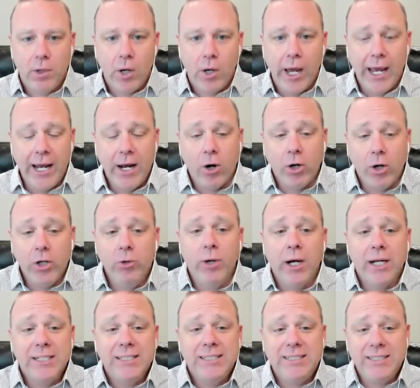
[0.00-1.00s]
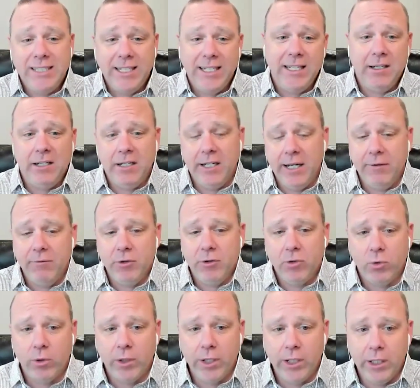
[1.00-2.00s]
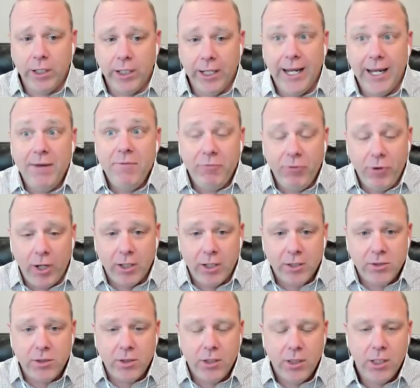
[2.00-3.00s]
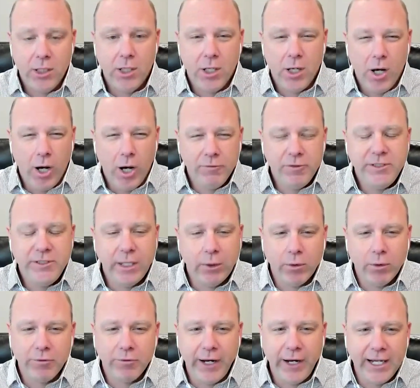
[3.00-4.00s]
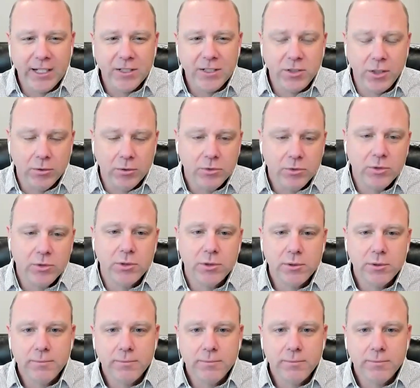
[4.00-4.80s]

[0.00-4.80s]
and are you guys seeing an inventory influx of seller finance notes?